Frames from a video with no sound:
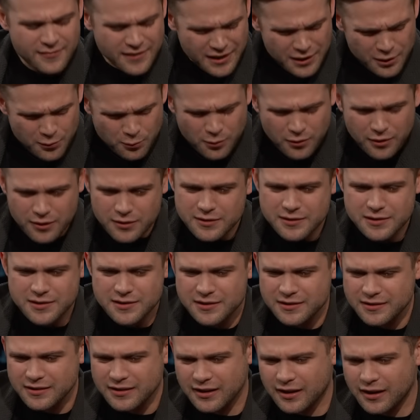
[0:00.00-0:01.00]
It
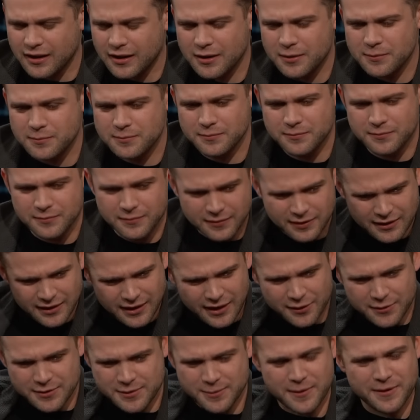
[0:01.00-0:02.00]
was, um, yeah,
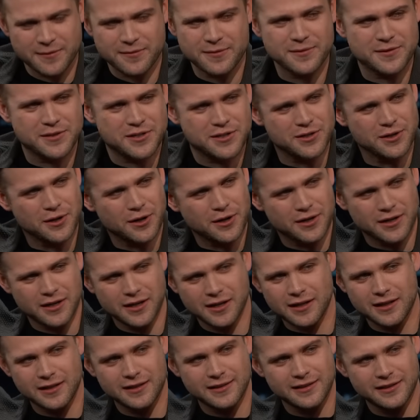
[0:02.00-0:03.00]
it was a bit of a shock.
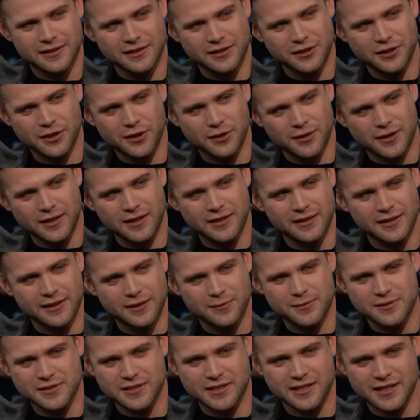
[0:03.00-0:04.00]
I, you know, I, there
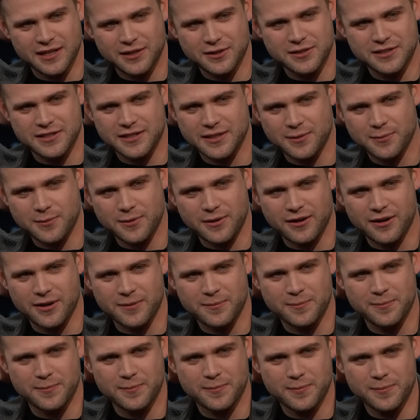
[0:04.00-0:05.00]
was a day on set where I
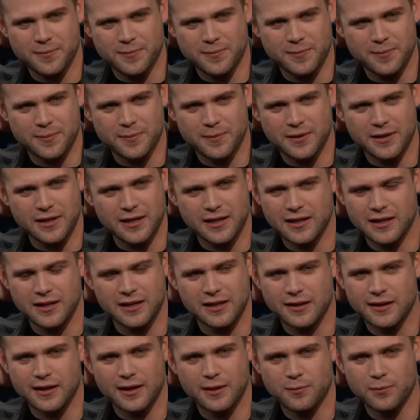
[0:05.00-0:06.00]

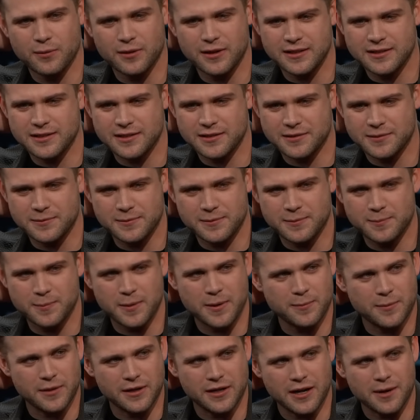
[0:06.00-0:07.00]
I wanted to
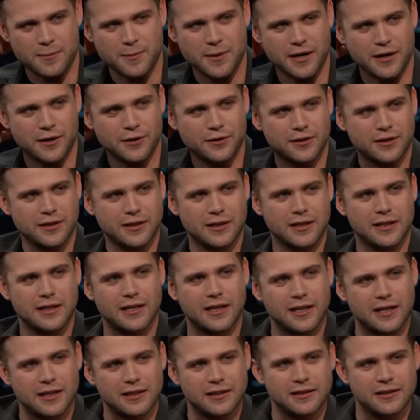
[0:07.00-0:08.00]
spit my gum out,
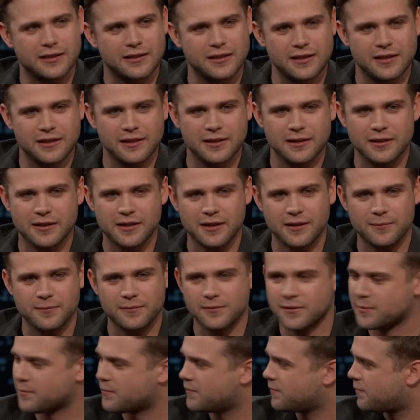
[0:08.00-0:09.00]
and the
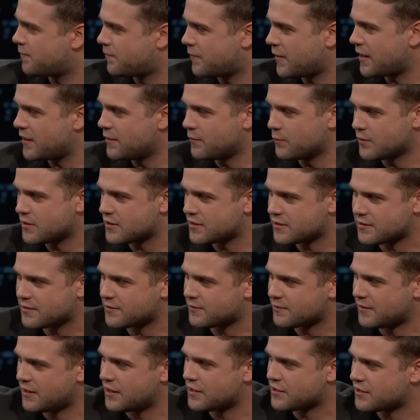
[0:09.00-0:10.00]
the bin was
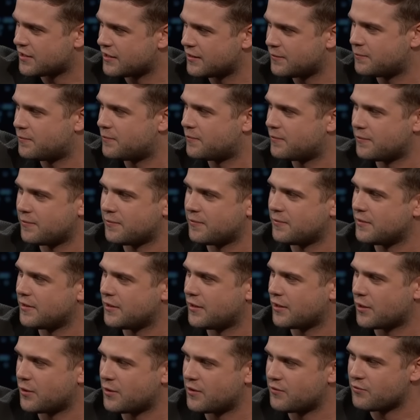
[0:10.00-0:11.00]
literally, you
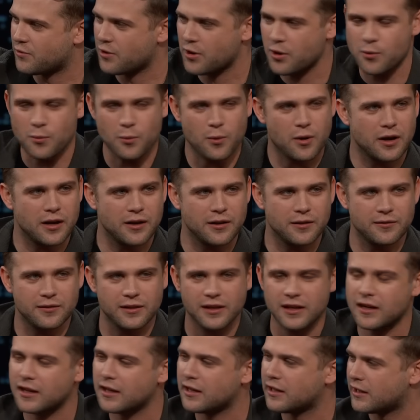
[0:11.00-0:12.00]
know, in row one over
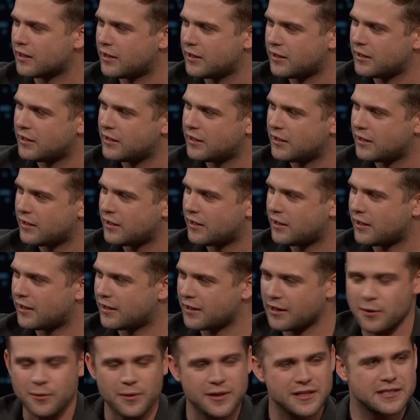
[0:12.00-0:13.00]
there.
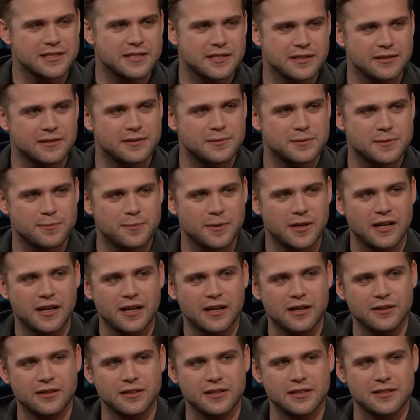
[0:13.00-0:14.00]
And I went to spit it
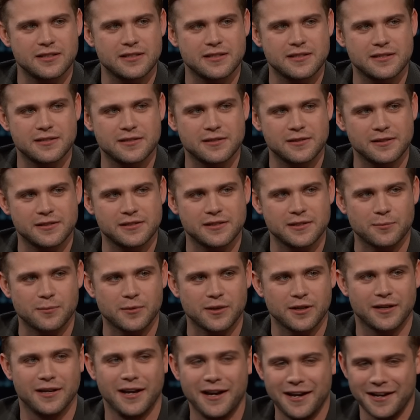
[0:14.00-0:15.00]
out, and
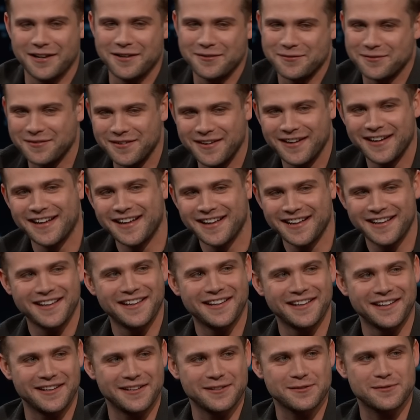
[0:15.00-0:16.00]
someone kind
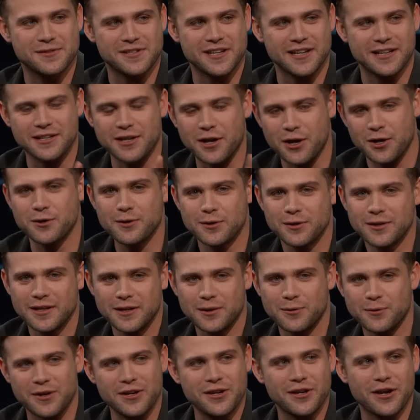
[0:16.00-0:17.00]
of said, "No,
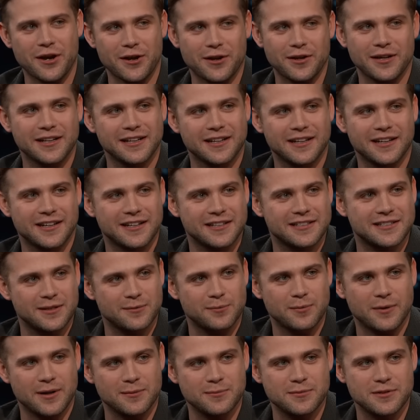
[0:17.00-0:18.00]
where are you going?" And I said,
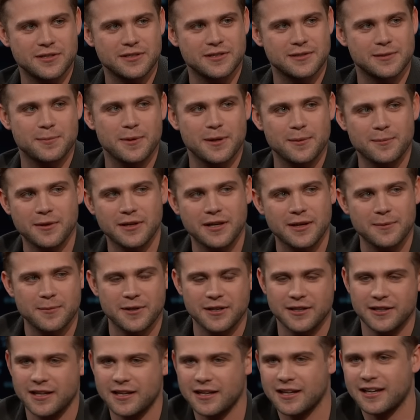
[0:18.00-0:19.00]
"I'm just spitting my gum
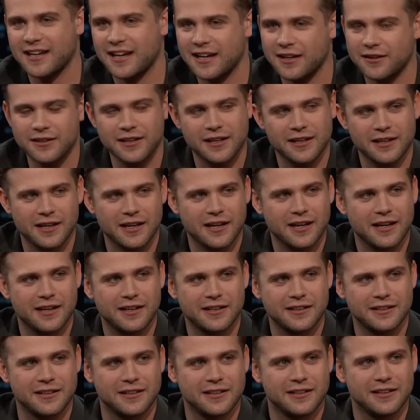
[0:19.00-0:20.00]
out." And they like held out their
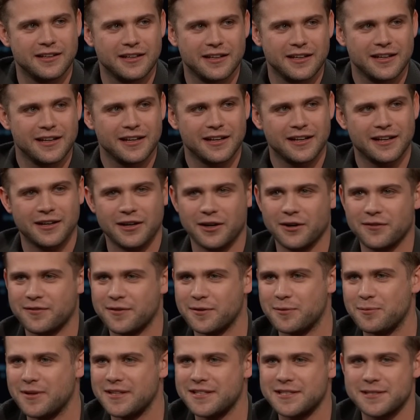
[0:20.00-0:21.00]
hand and
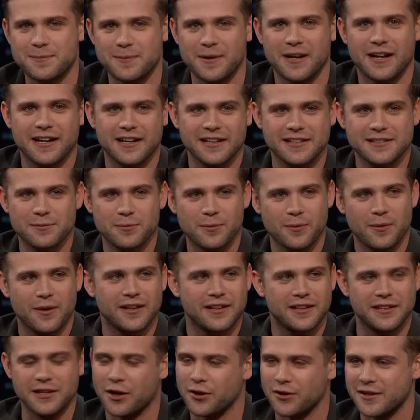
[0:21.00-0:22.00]
offered me to spit. And I said, well,
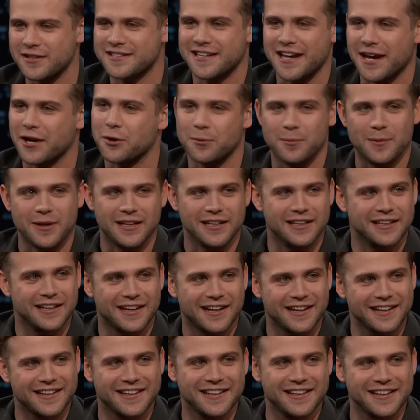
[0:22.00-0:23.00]
"No, this cannot be.
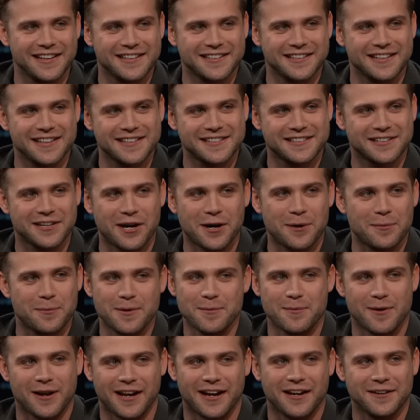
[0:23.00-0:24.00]
I, yeah, this, this can't yeah. be
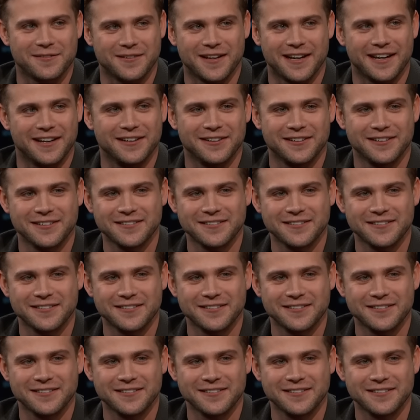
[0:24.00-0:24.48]
my life now."